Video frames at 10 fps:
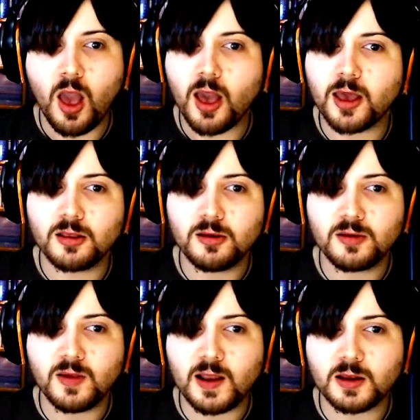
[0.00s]
It looks
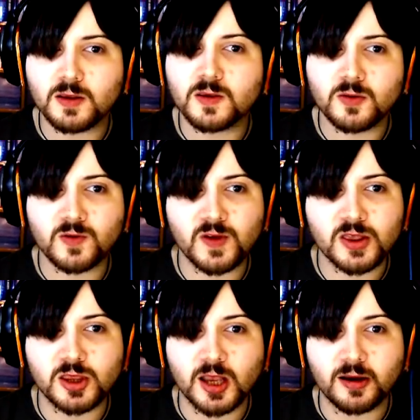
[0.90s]
like lots of those
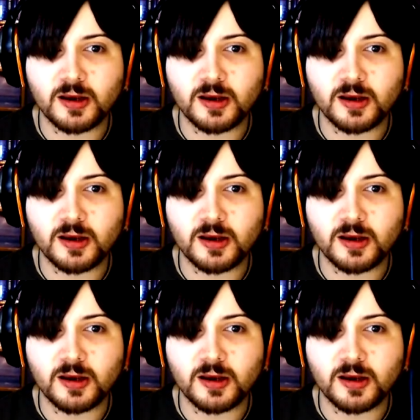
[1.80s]
vegetarian